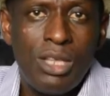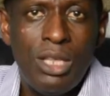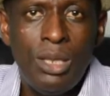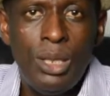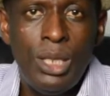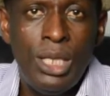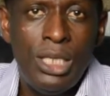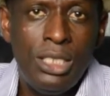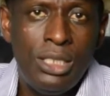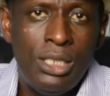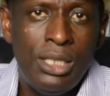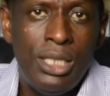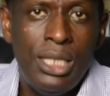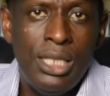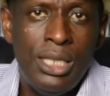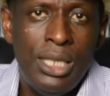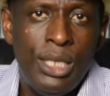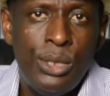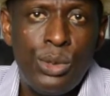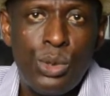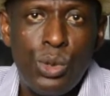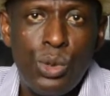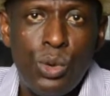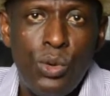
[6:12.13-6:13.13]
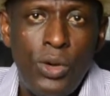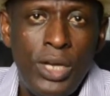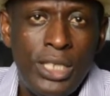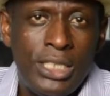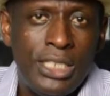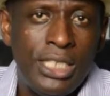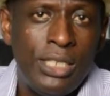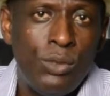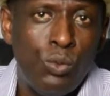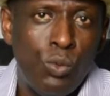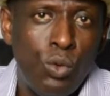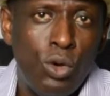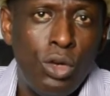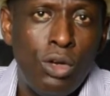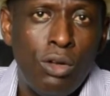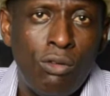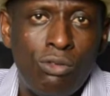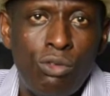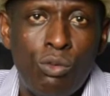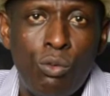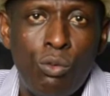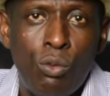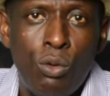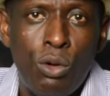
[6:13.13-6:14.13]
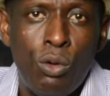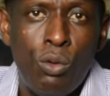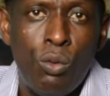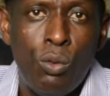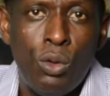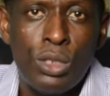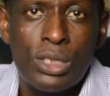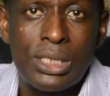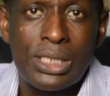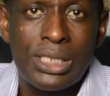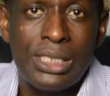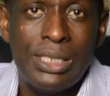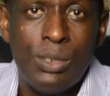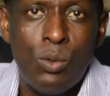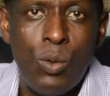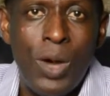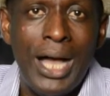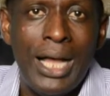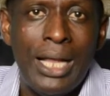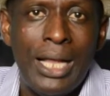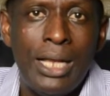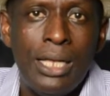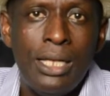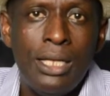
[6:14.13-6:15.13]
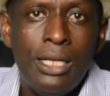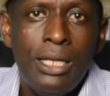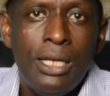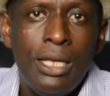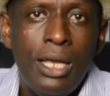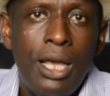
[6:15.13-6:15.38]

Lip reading: They throw it in once in a while.